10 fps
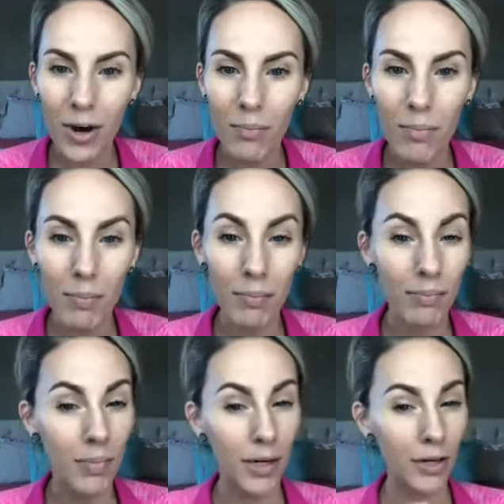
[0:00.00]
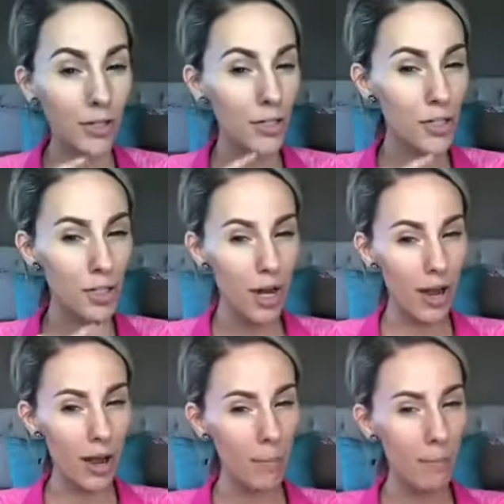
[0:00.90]
Mirjam.
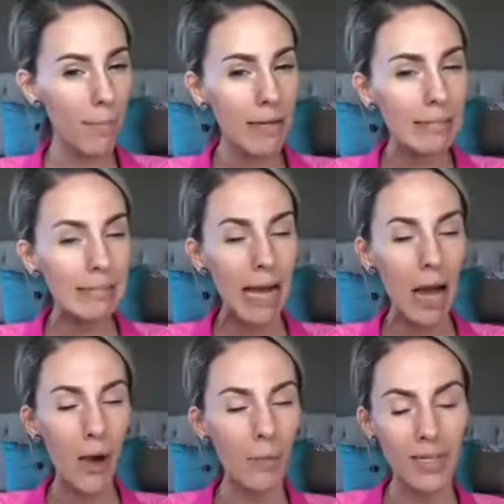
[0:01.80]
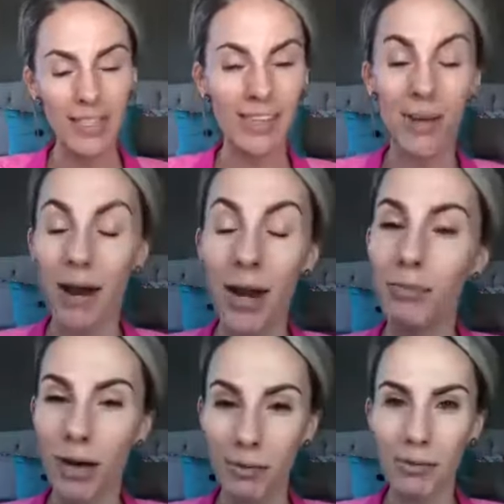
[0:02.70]
I hope I said that right.
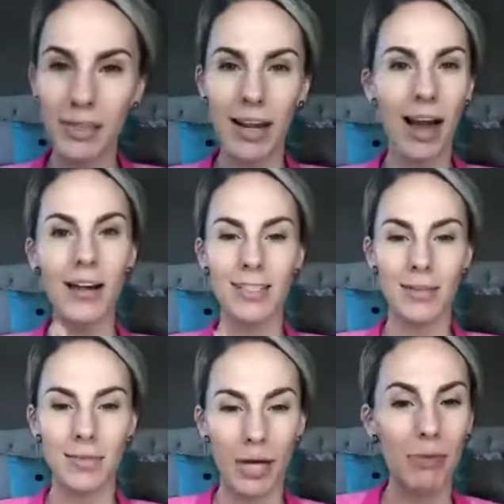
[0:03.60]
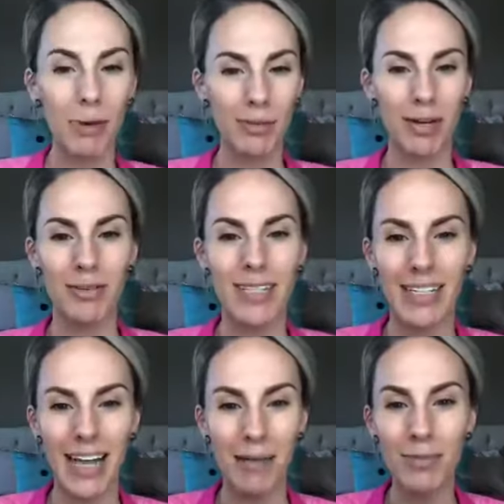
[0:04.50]
Probably not, because I'm terrible at pronouncing
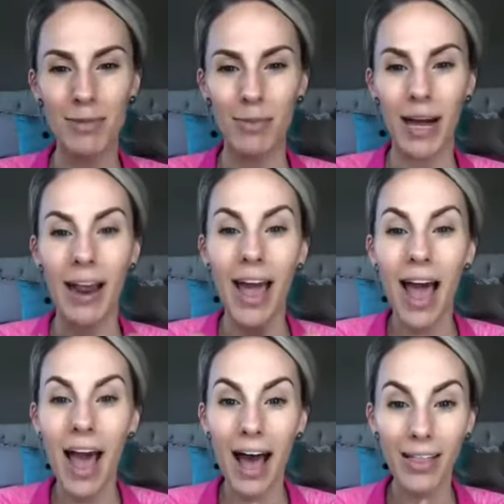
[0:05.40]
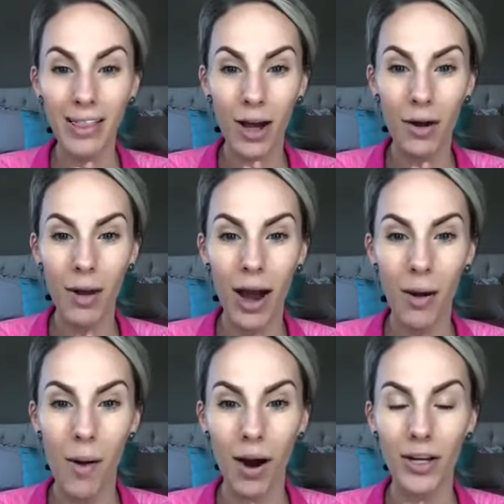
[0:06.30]
names, but hello,
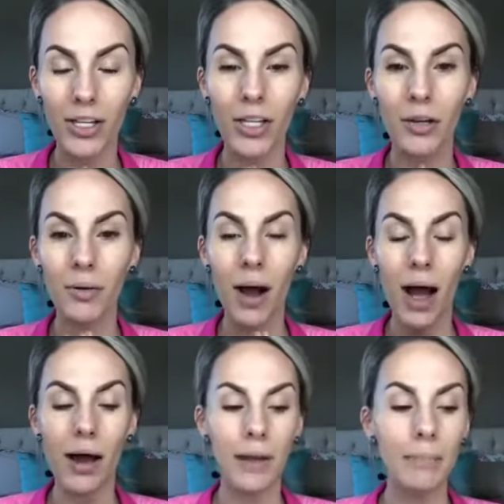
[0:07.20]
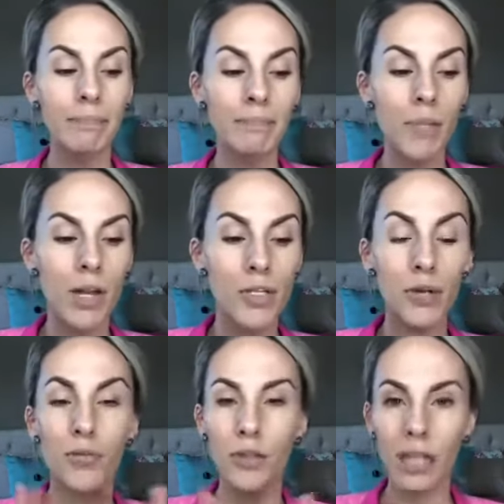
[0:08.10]
how are you? So
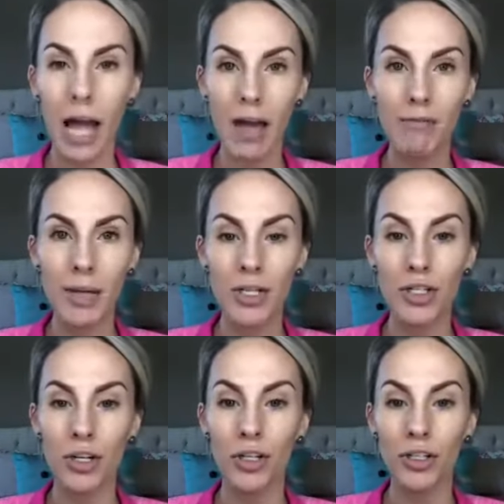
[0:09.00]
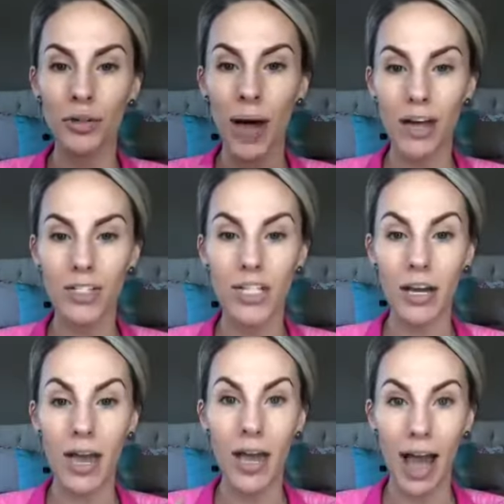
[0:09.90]
if you're live, make sure you hashtag
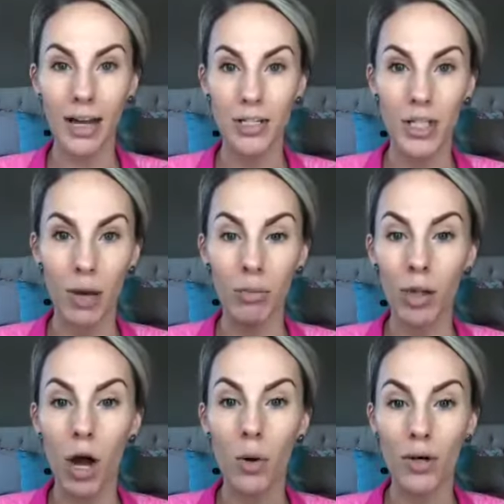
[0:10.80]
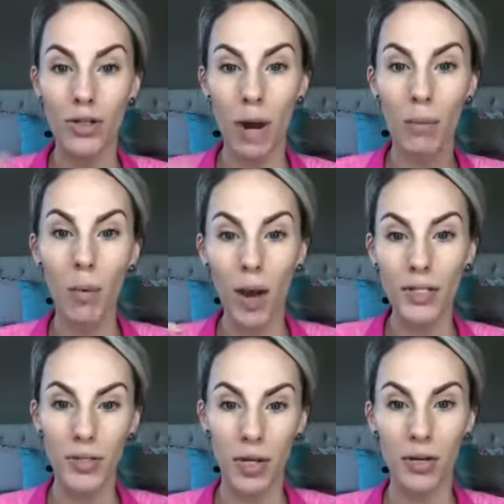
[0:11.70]
Hey Ash down below or drop a
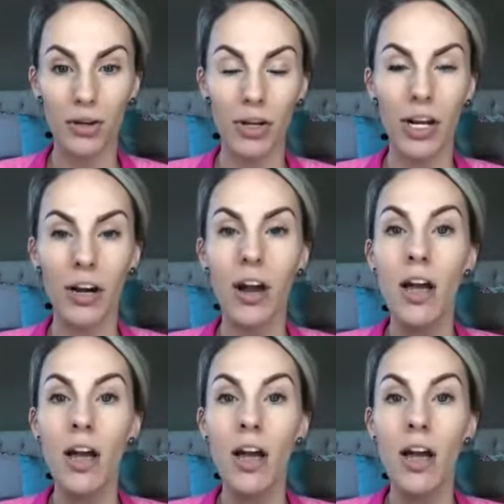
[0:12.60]
1 so I know you're here.